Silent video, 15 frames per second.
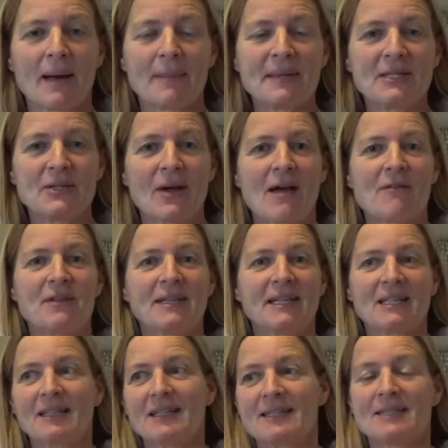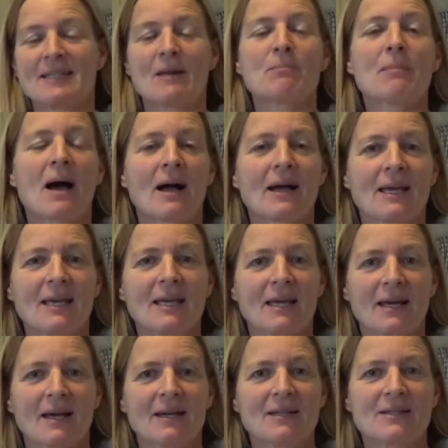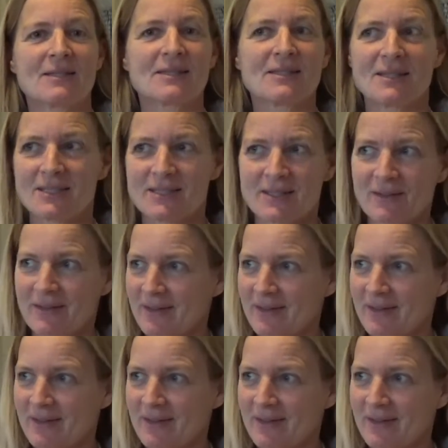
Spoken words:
I mean, you have the little, in Denmark here, it's just